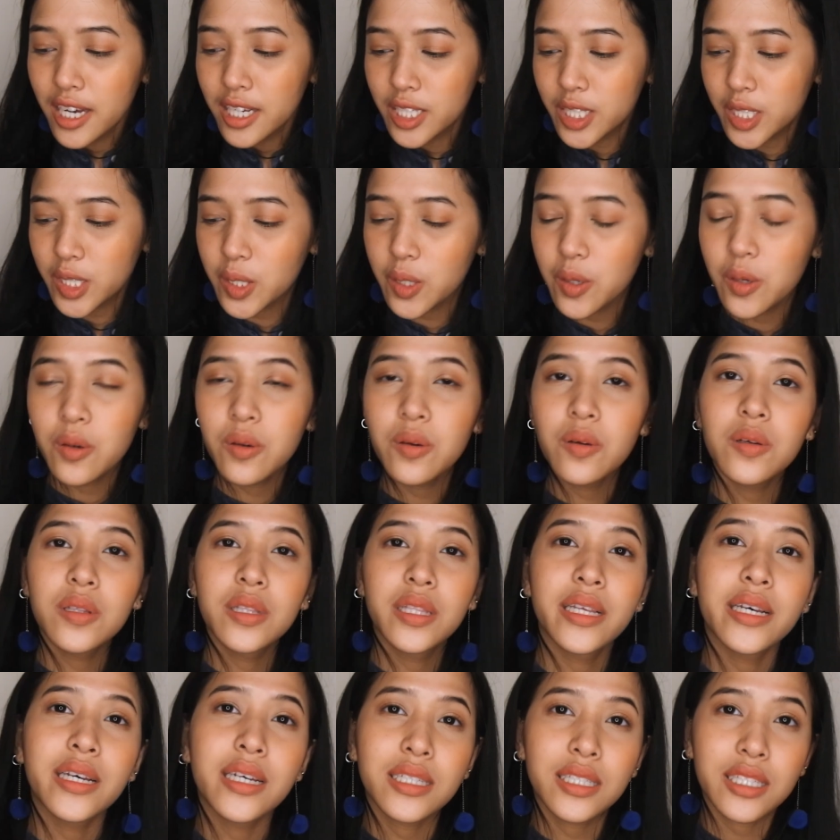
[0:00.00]
So
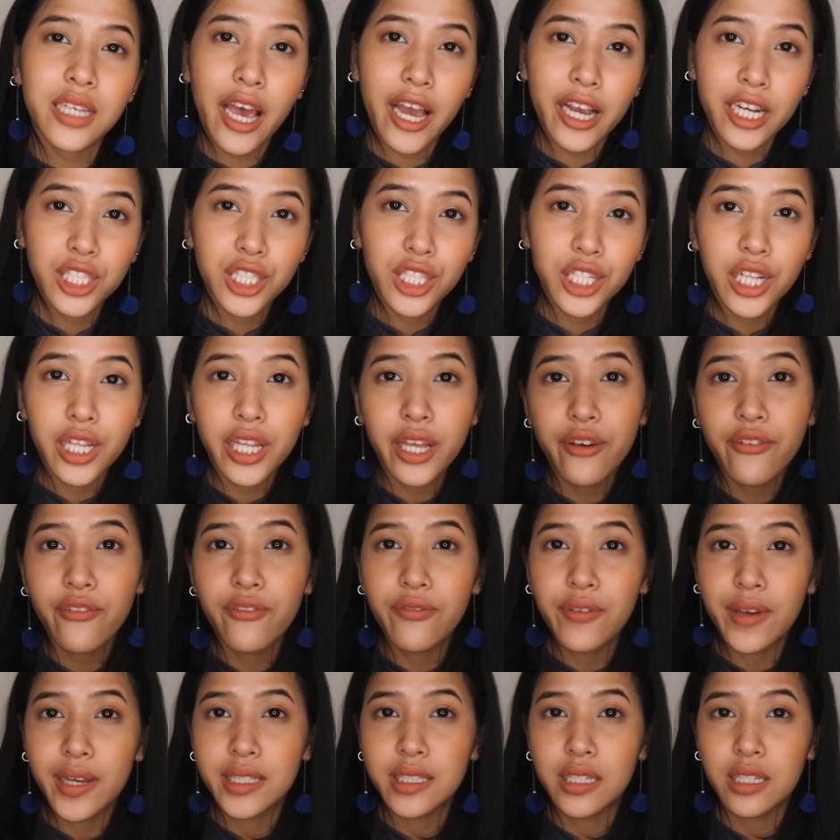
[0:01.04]
this actually
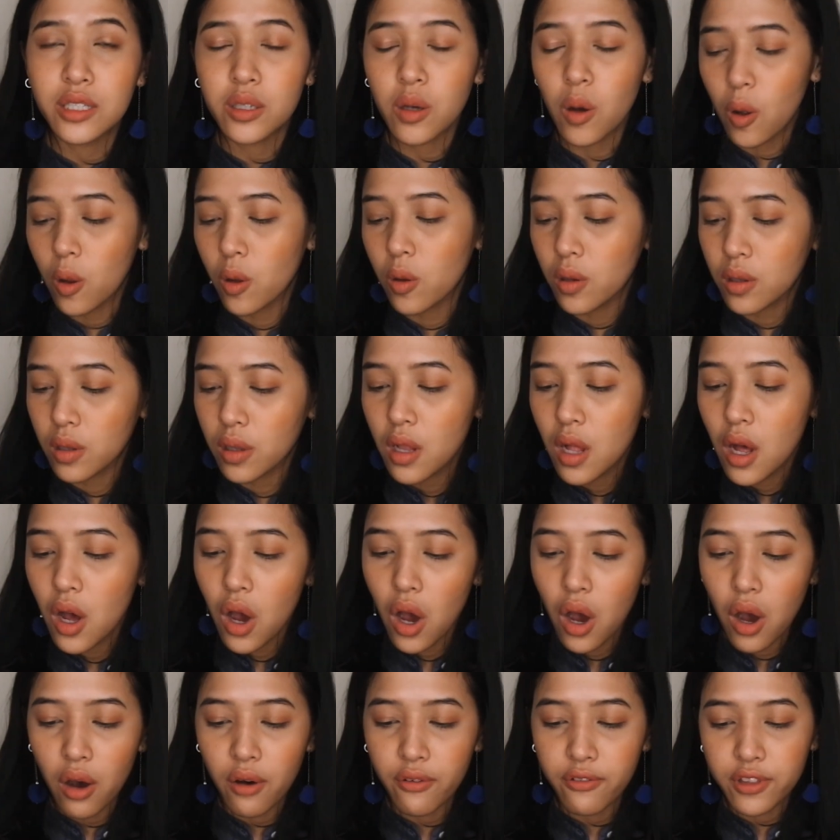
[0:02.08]
fixes all
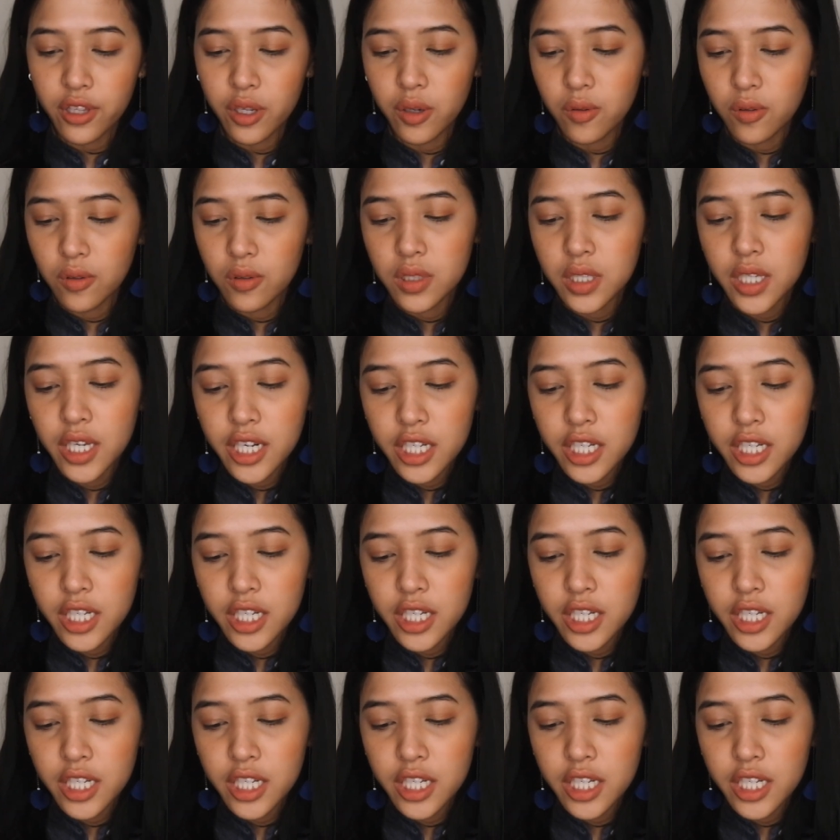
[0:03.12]
of those.